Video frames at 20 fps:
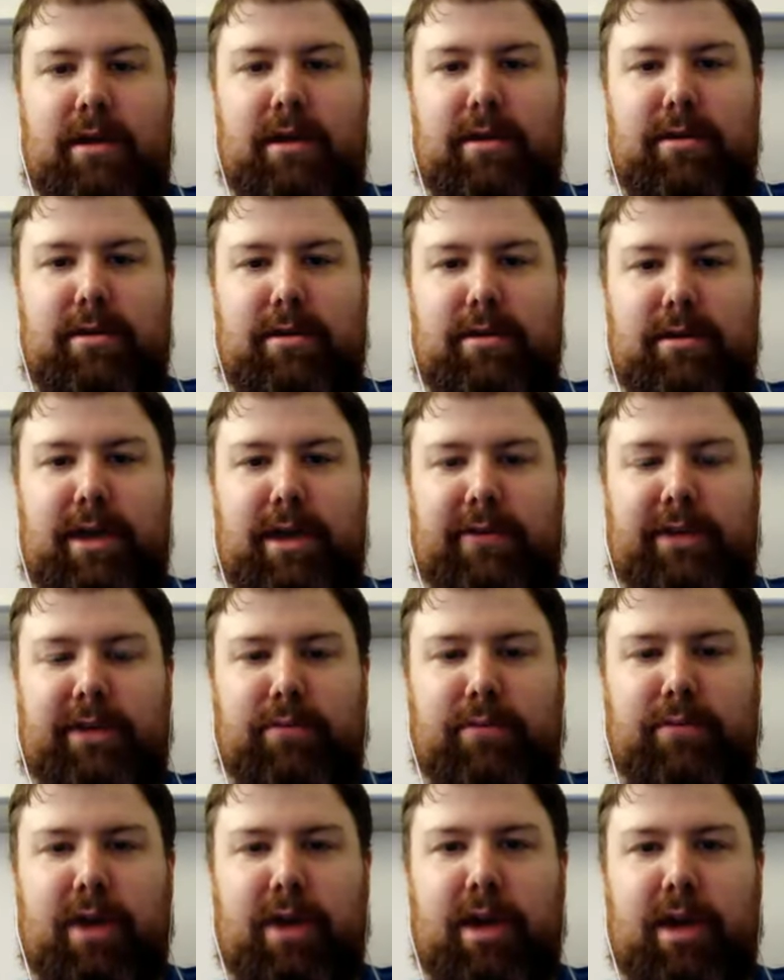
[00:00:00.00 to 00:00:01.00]
Yeah, it's like the
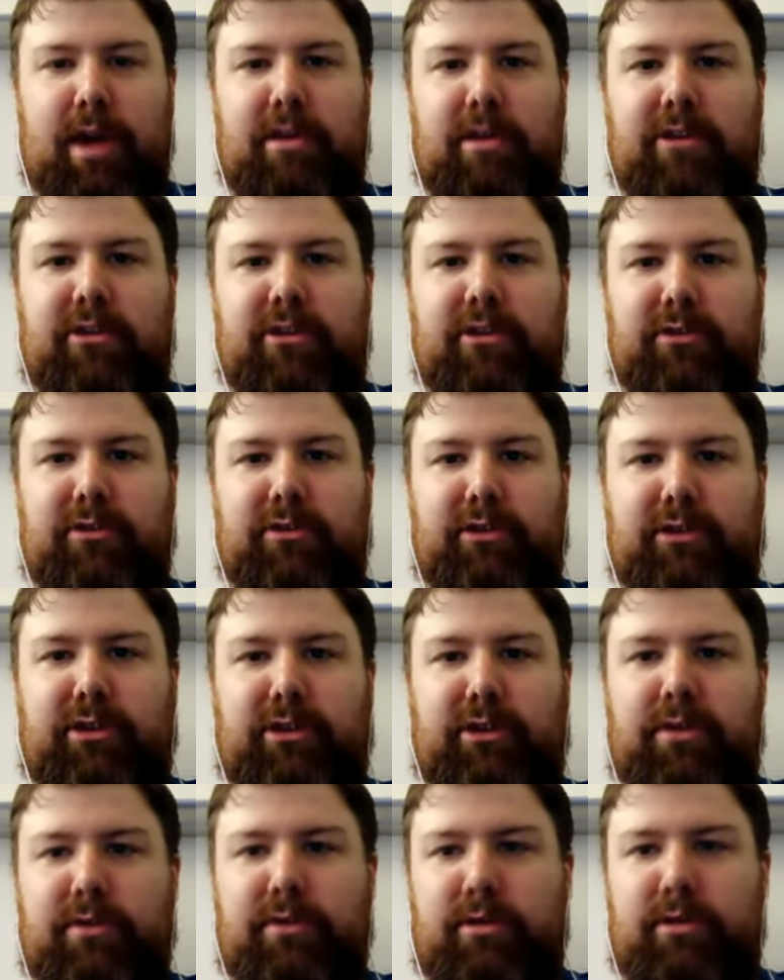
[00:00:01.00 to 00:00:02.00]
product managers for security
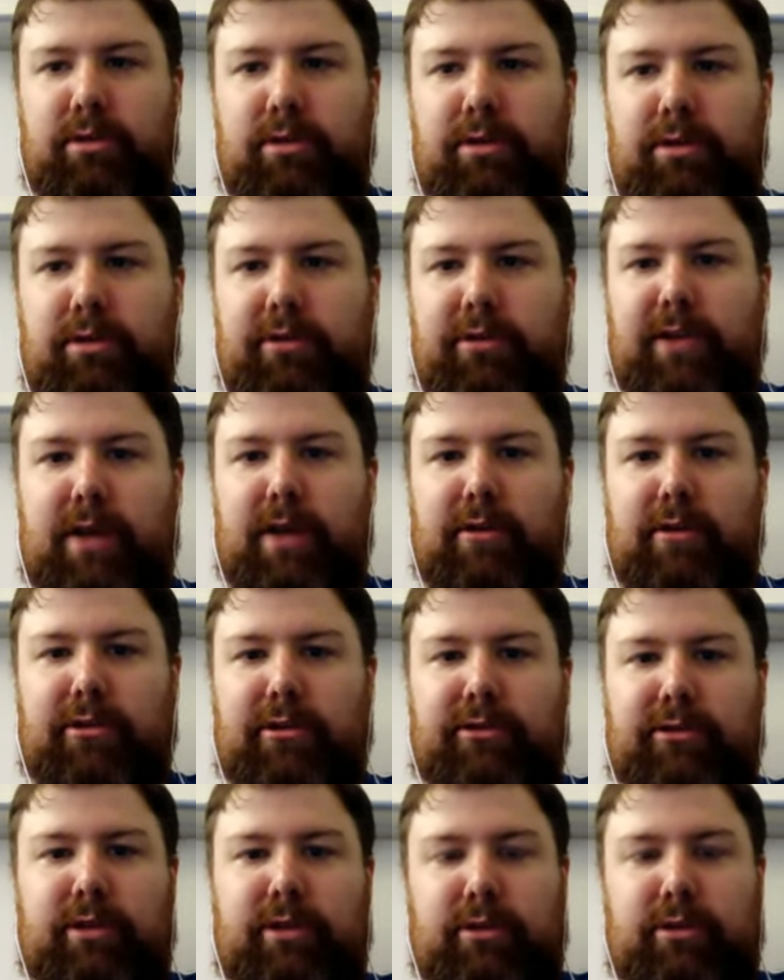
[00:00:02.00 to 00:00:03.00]
vulnerabilities now are just,
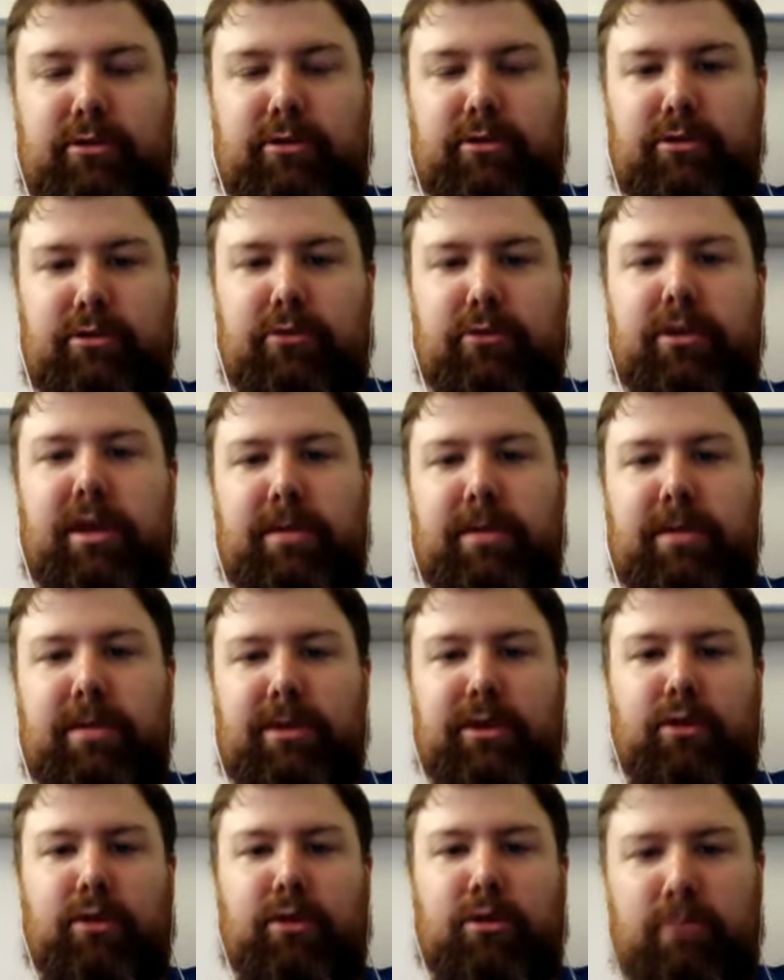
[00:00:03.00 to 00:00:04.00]
they're thinking about the
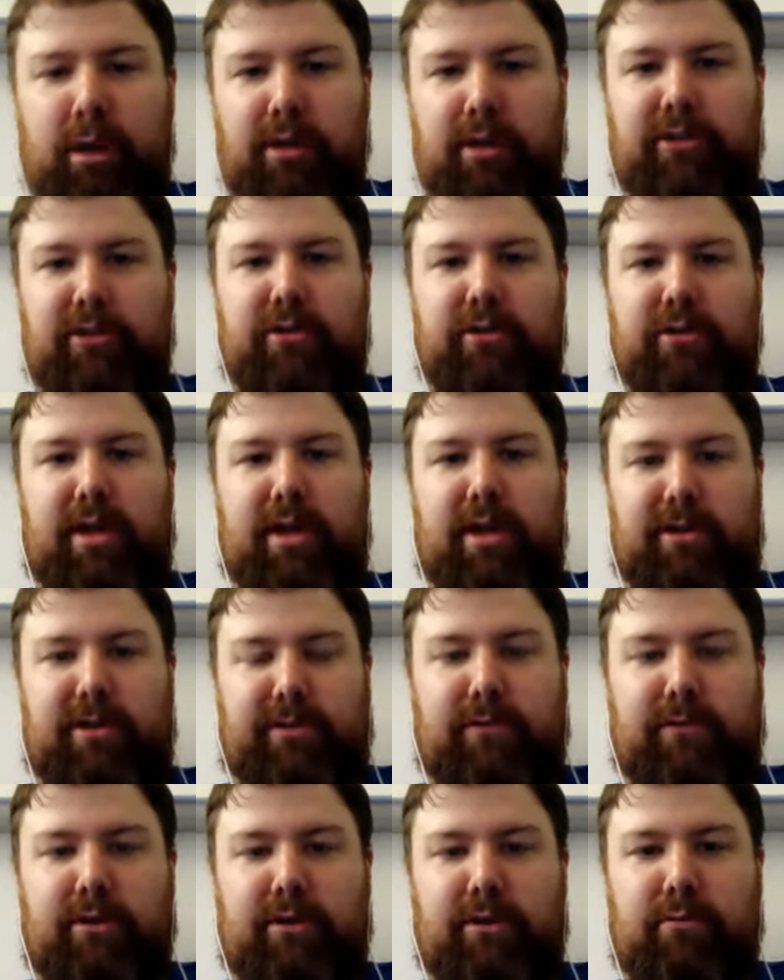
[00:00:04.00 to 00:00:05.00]
go-to-market strategy for
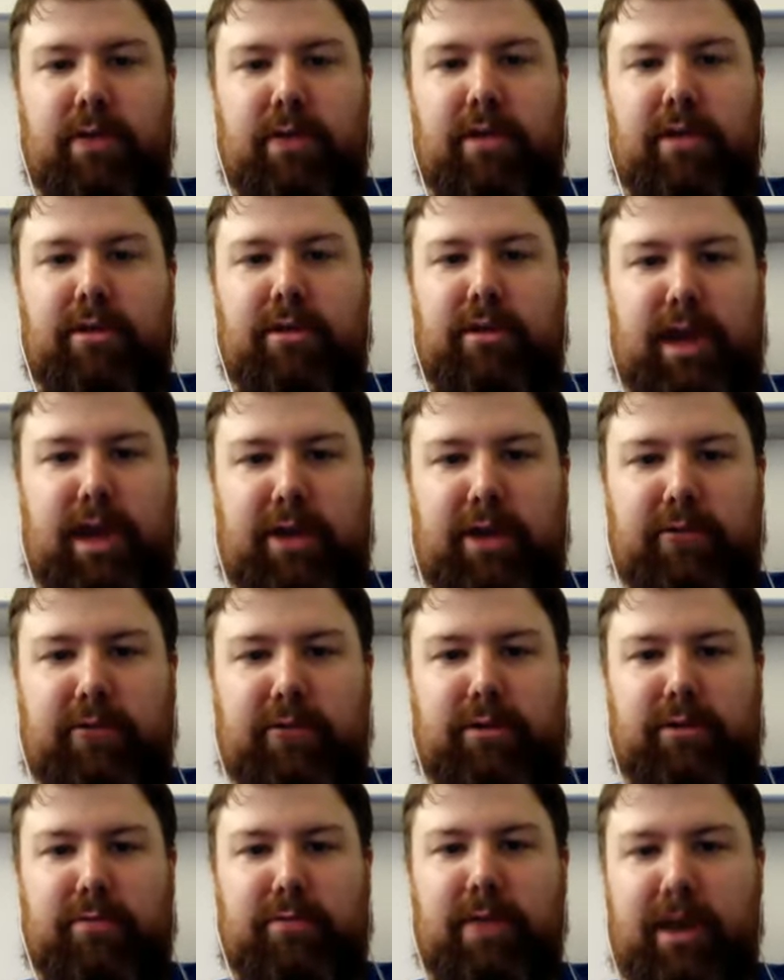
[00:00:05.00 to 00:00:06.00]
them rather than the actual
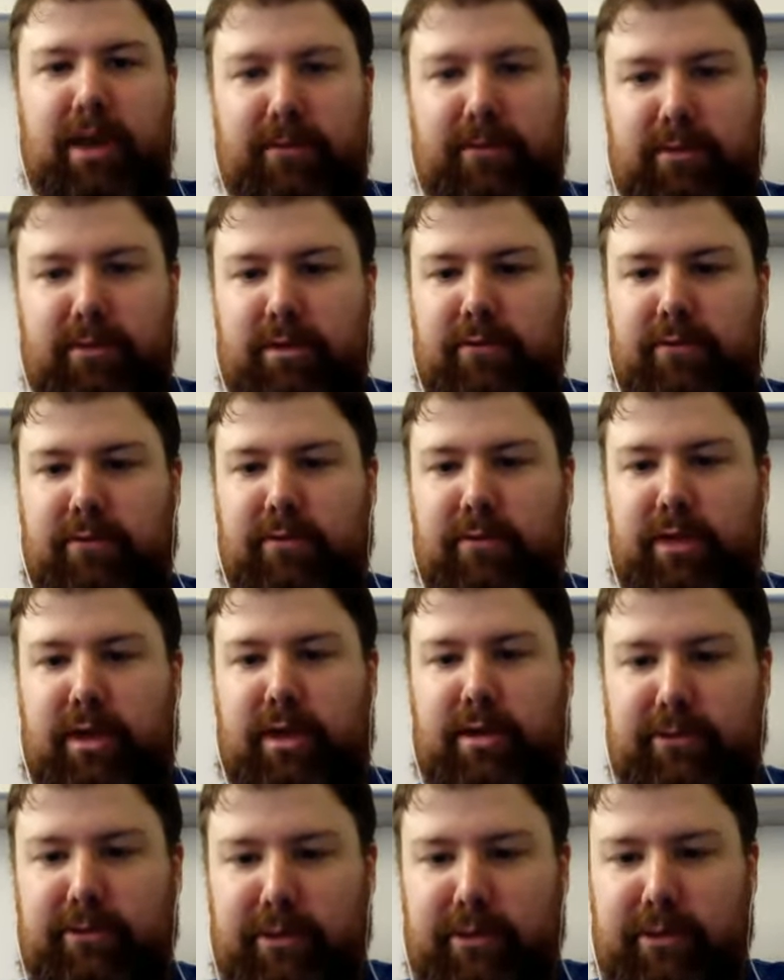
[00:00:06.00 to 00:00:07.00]
impact for the end
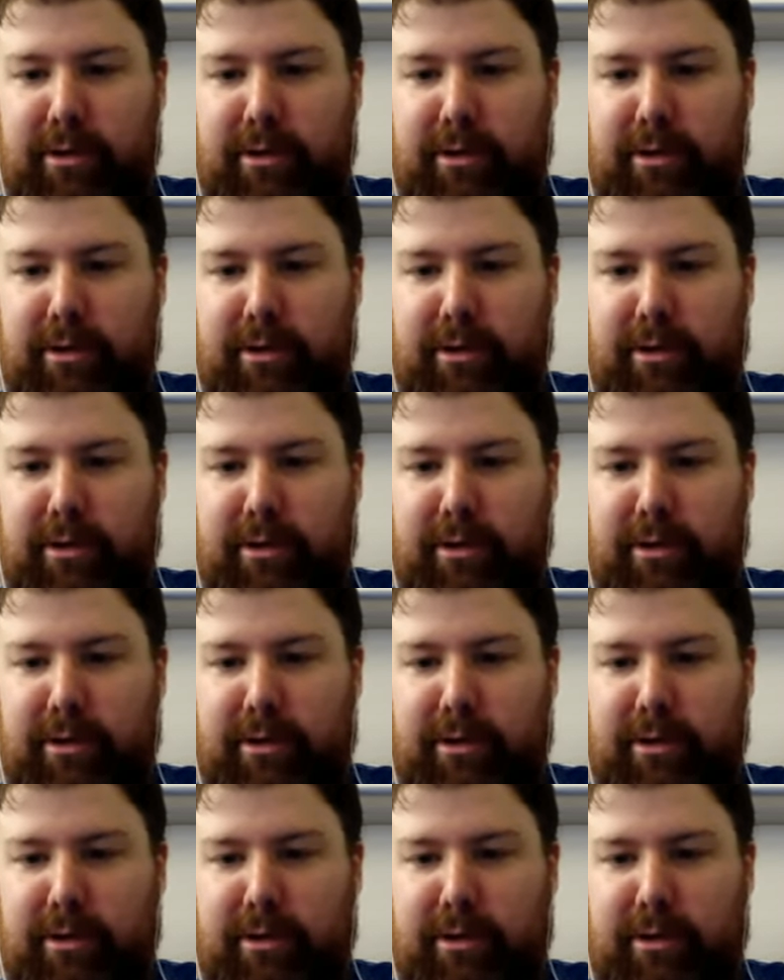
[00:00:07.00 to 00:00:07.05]
user.